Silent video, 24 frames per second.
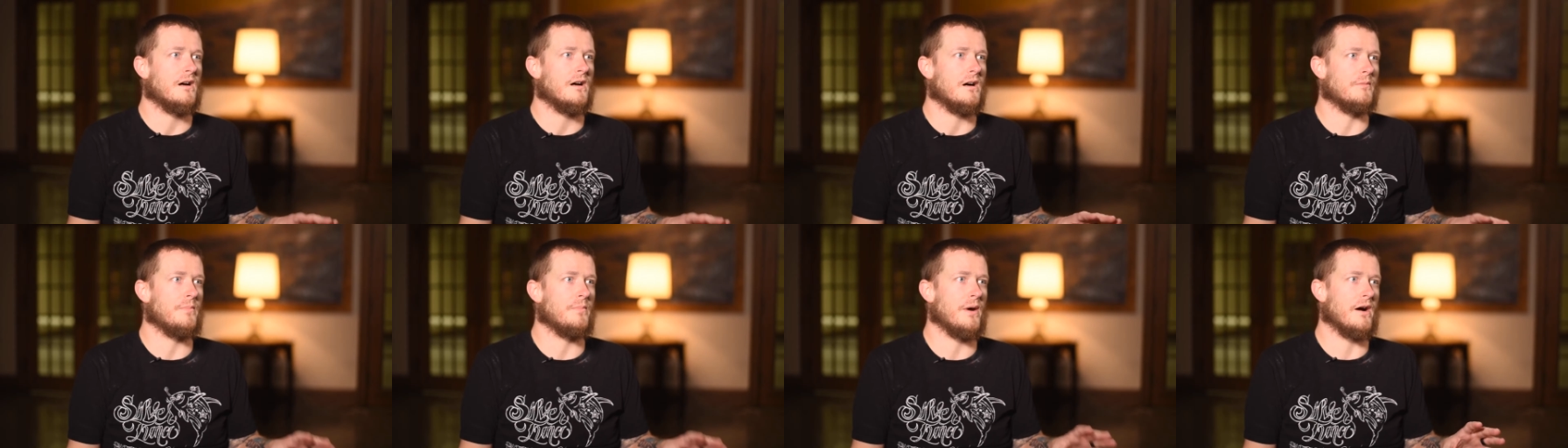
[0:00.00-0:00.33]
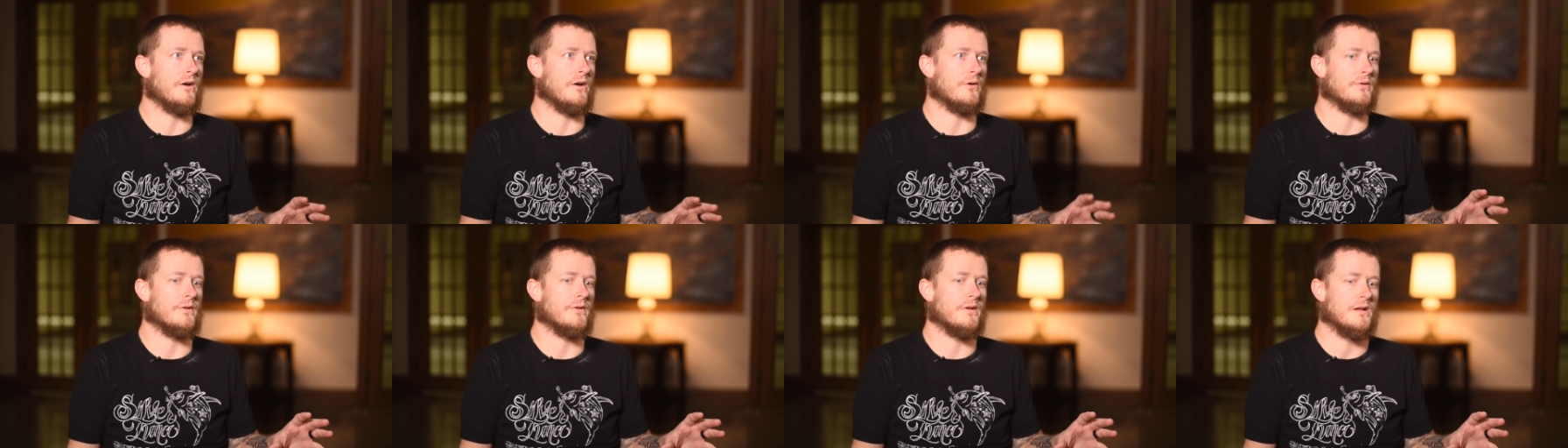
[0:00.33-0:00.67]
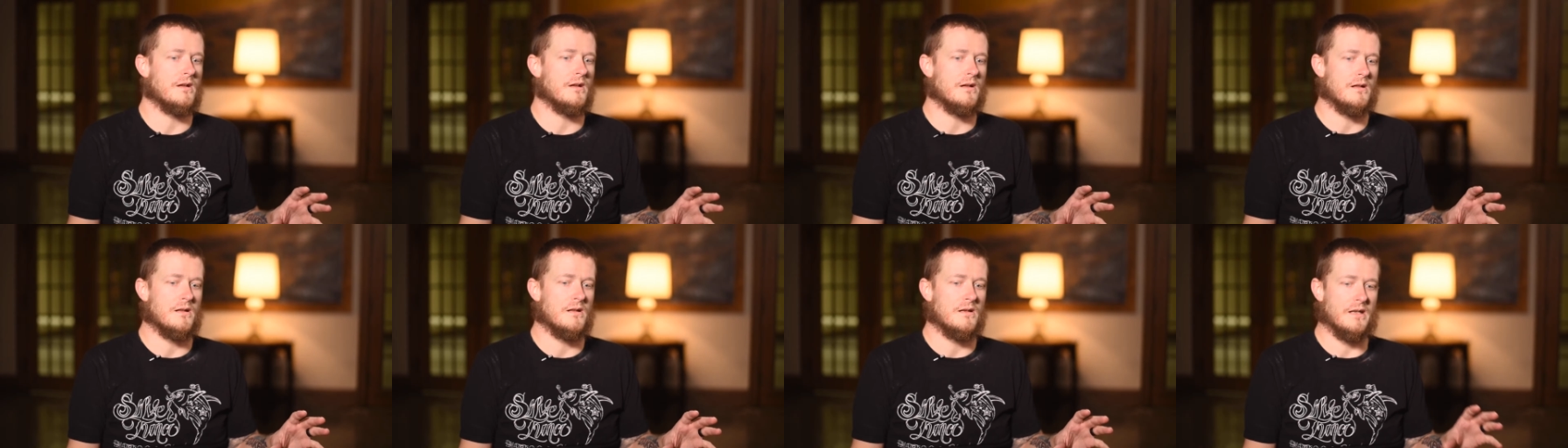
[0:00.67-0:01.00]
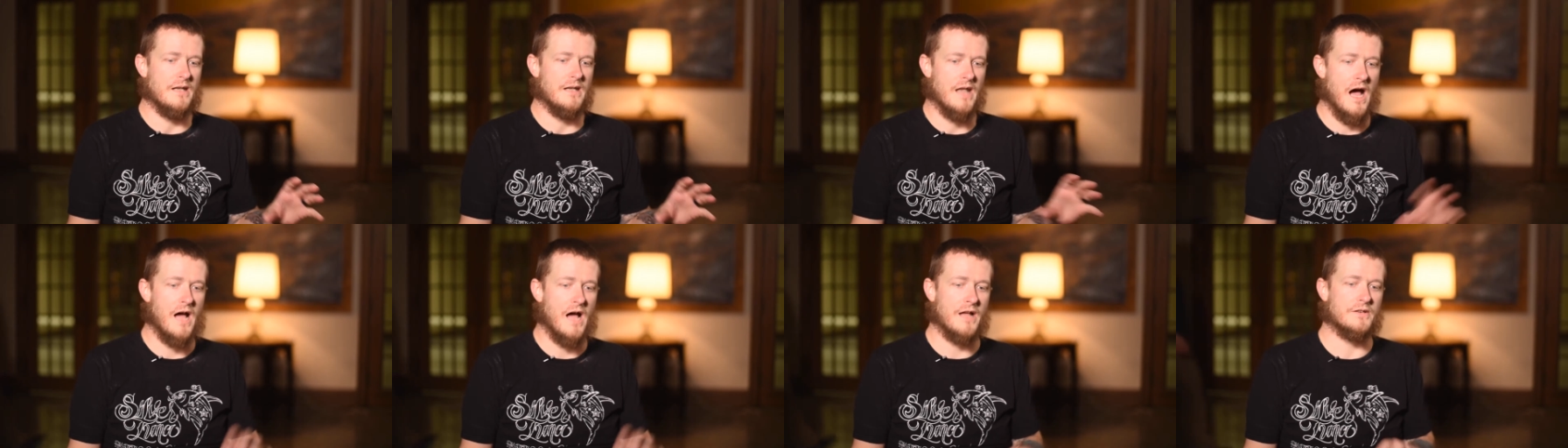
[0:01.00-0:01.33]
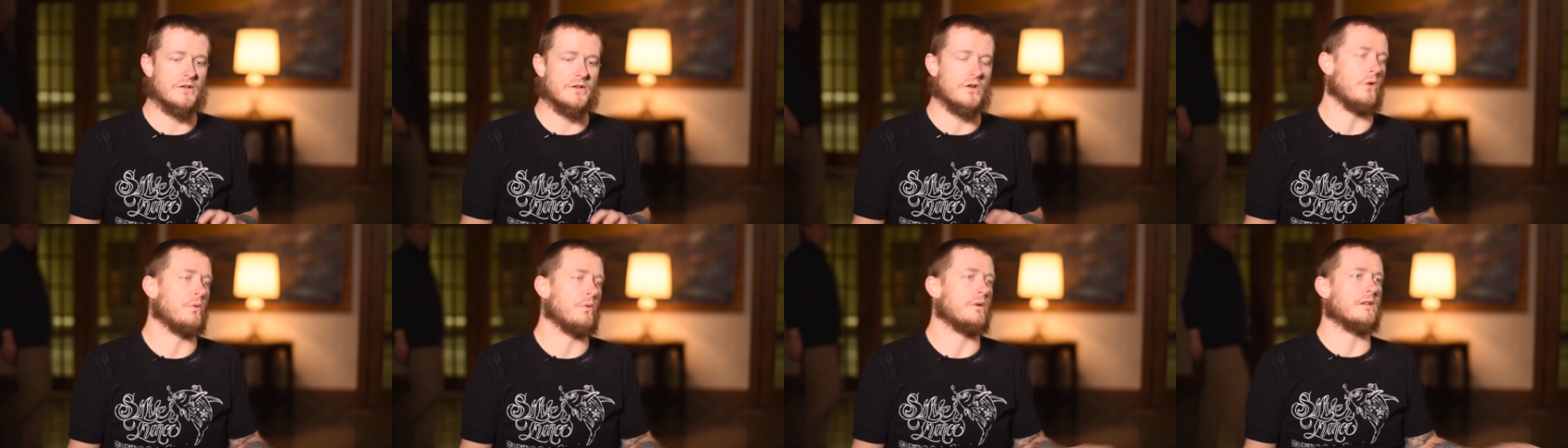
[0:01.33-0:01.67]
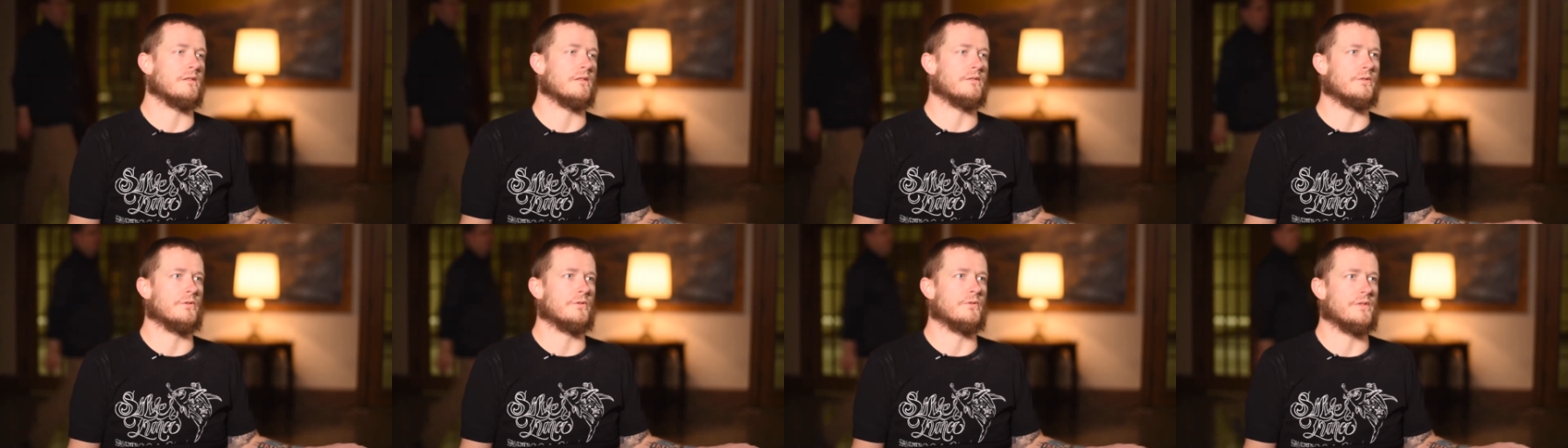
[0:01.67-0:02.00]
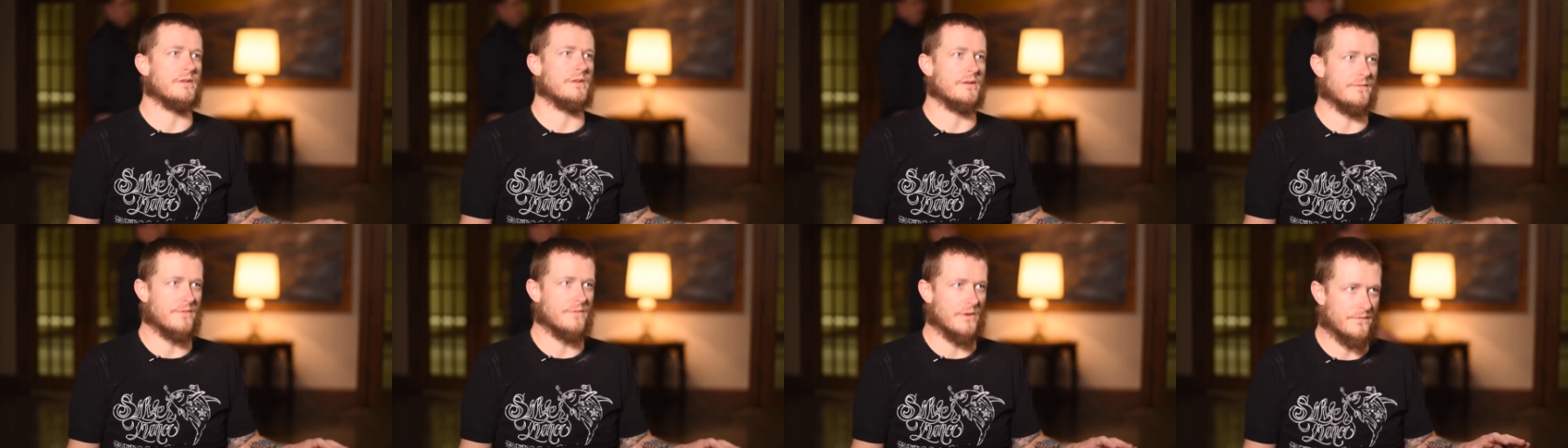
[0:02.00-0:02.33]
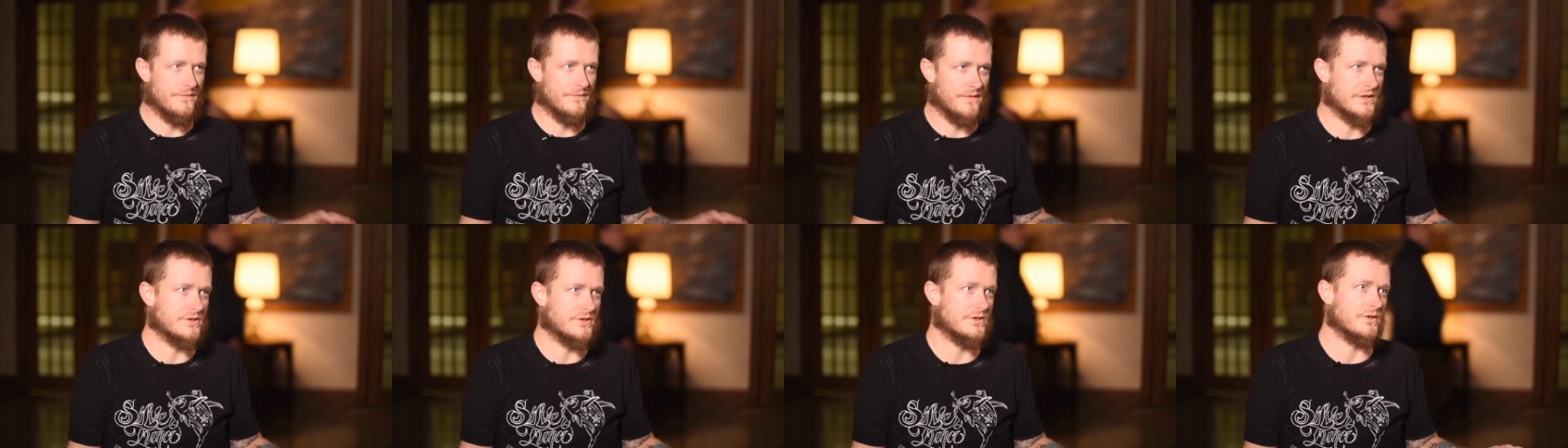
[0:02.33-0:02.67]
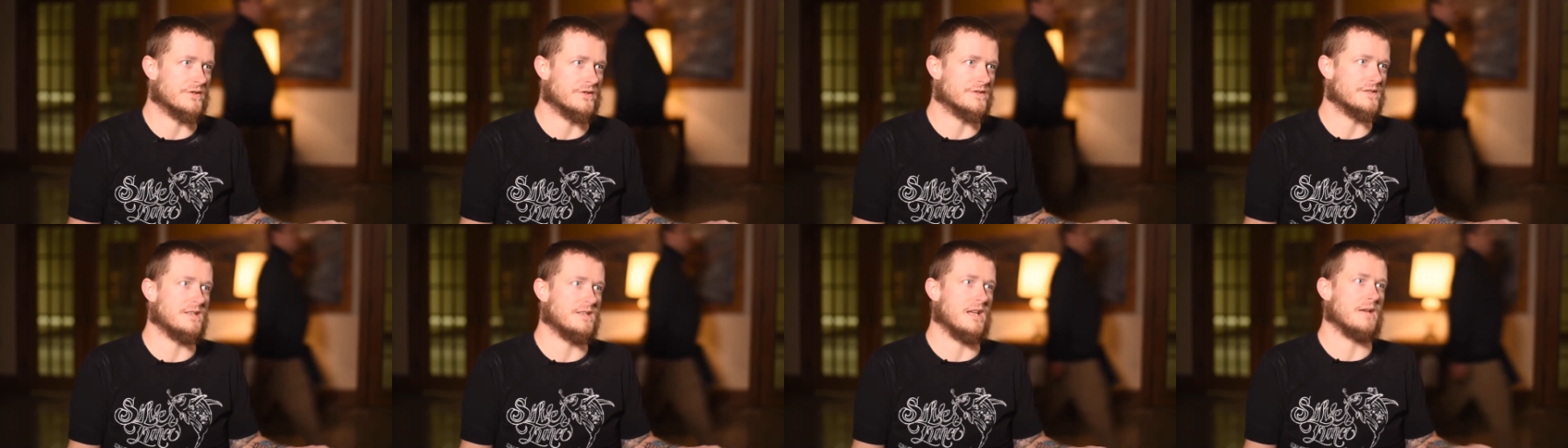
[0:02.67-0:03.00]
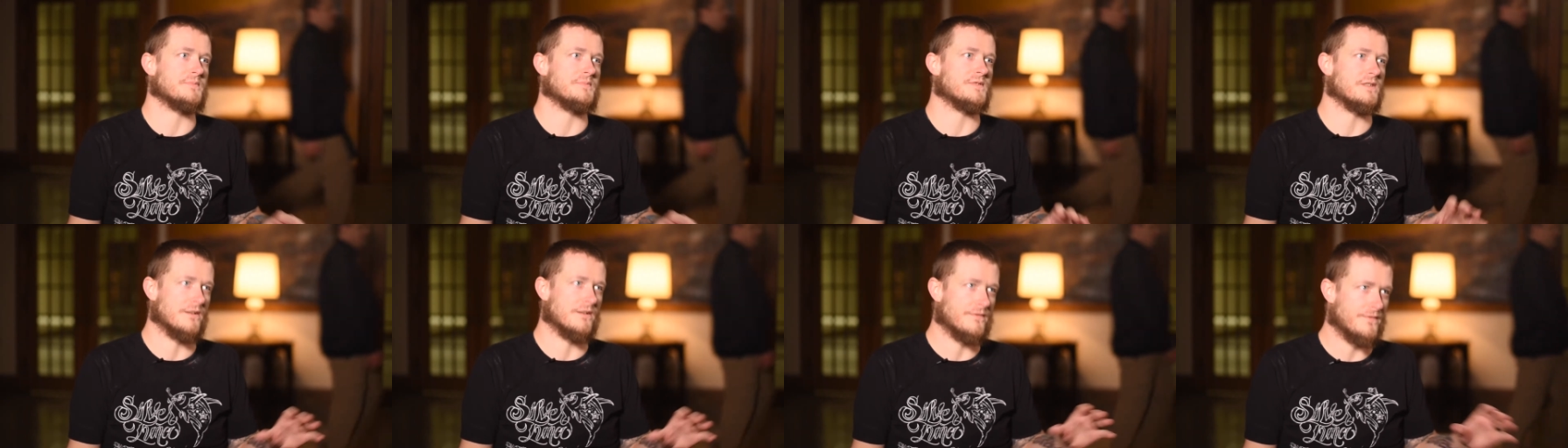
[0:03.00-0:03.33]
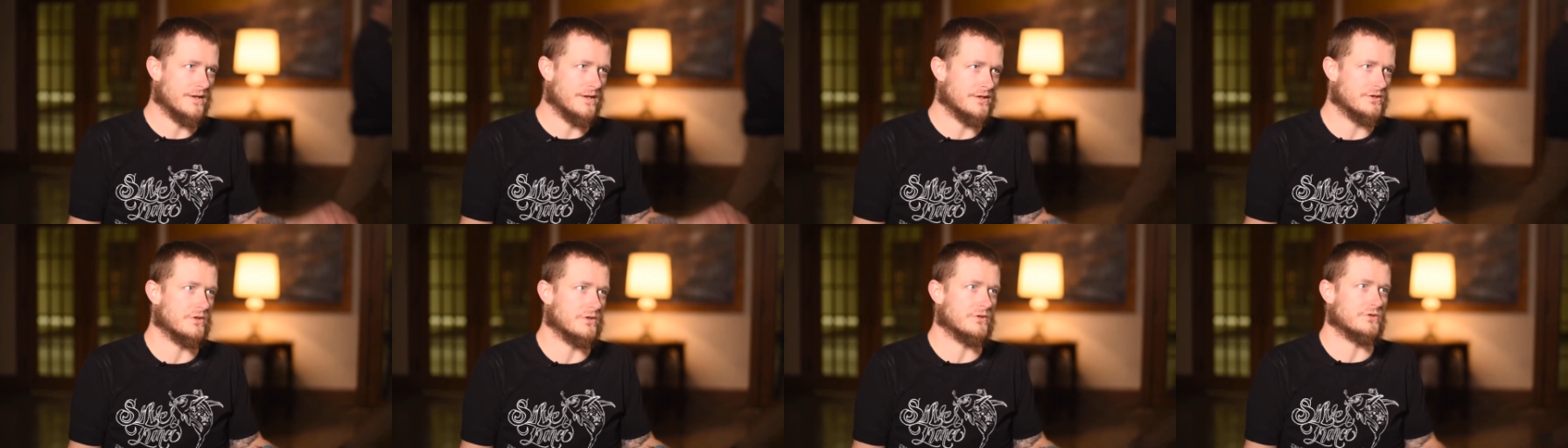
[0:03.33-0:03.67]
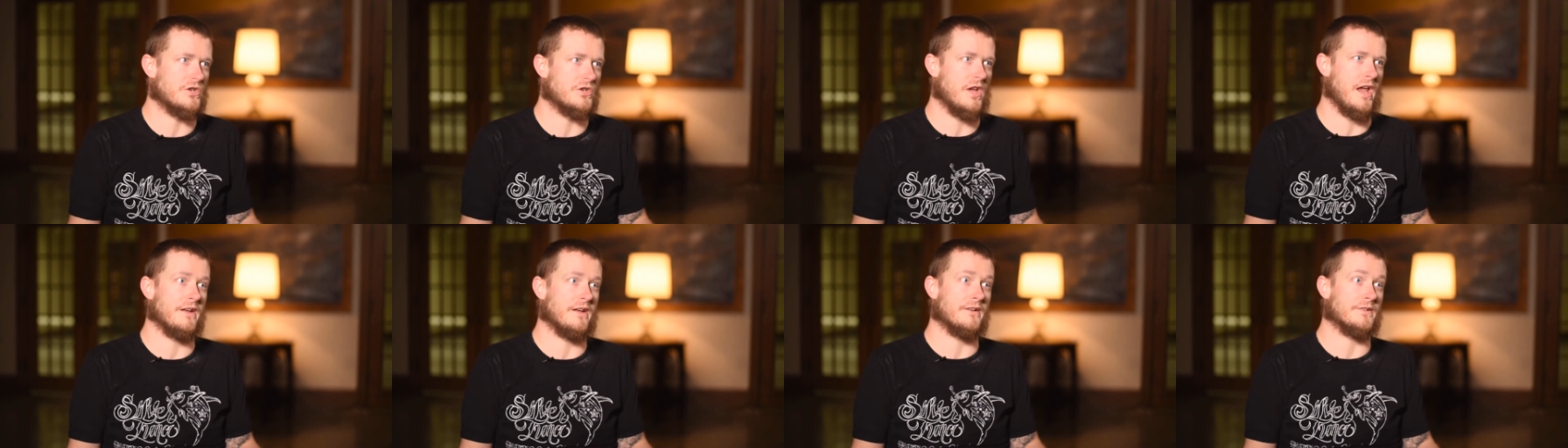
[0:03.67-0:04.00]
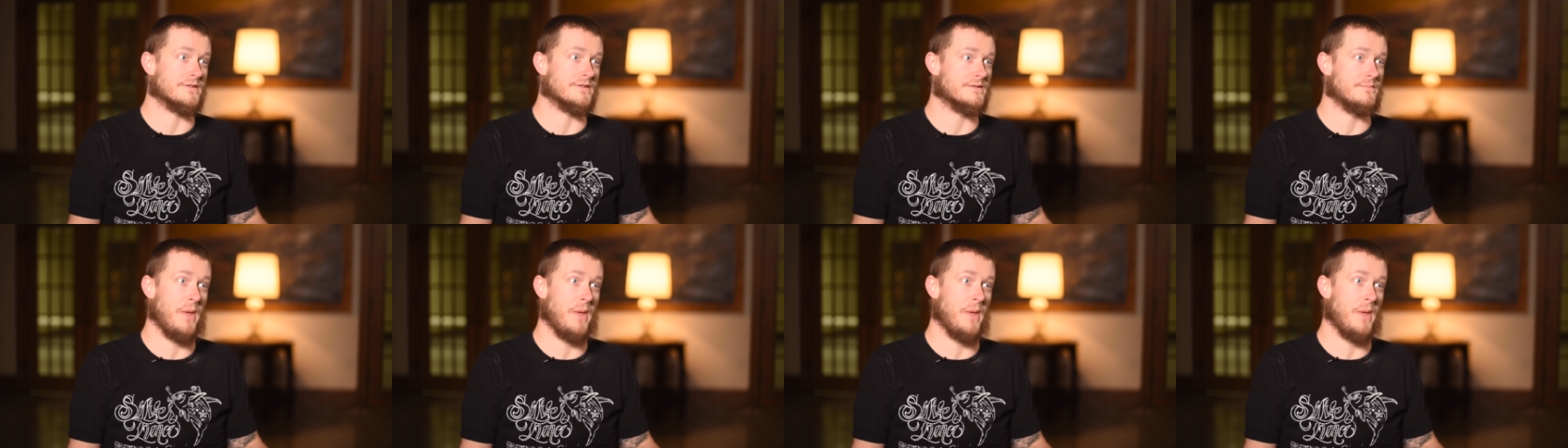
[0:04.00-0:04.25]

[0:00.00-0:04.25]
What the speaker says: about not going through the official steps, the official channels,